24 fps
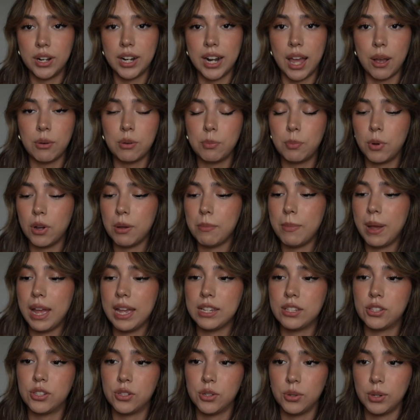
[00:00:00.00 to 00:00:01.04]
and I would put my
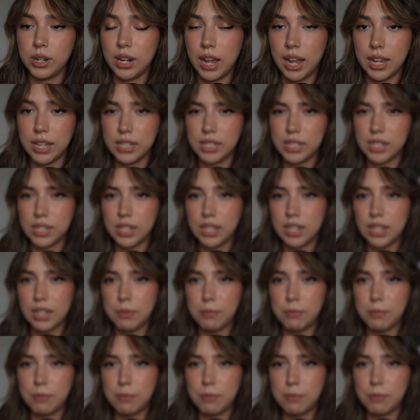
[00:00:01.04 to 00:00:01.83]
student ID,